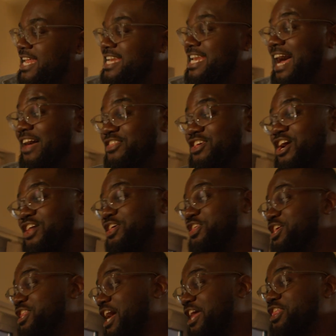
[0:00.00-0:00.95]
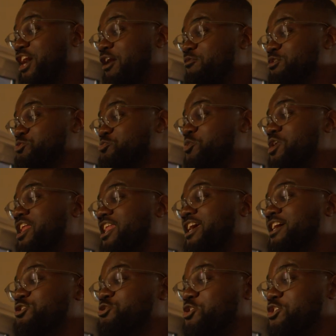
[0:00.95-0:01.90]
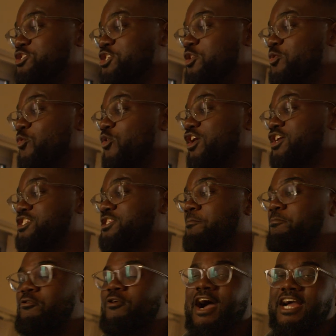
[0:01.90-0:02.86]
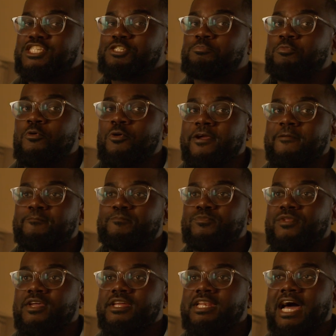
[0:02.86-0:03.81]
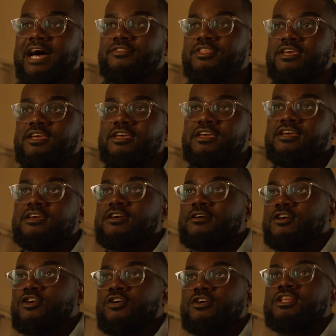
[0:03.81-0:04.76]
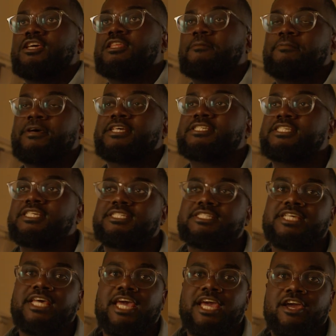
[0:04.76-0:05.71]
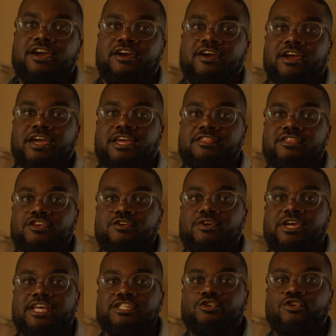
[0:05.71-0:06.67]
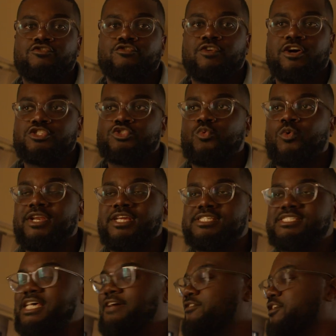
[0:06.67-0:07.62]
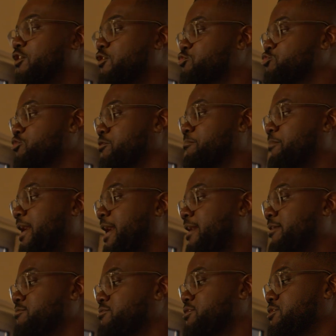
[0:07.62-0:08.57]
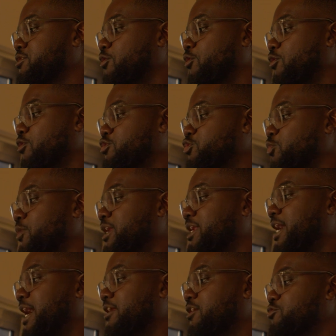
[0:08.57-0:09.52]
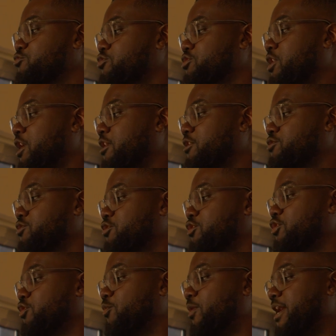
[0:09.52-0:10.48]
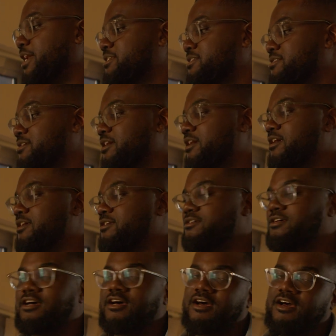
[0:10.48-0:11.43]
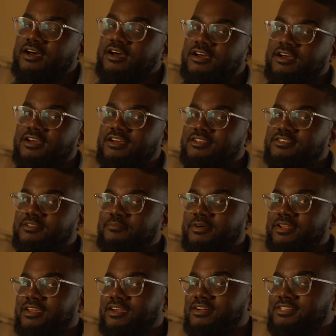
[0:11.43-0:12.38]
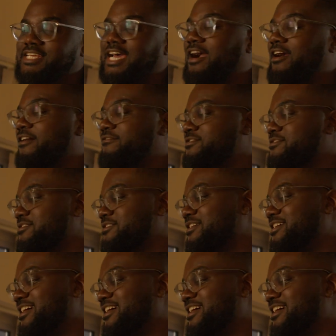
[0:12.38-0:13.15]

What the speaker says: Now, the other thing that I thought was really interesting was the price point. Now, the currently the Pyxis here in the UK goes for about £2,700 or $2,900 in the US, depending on tariffs.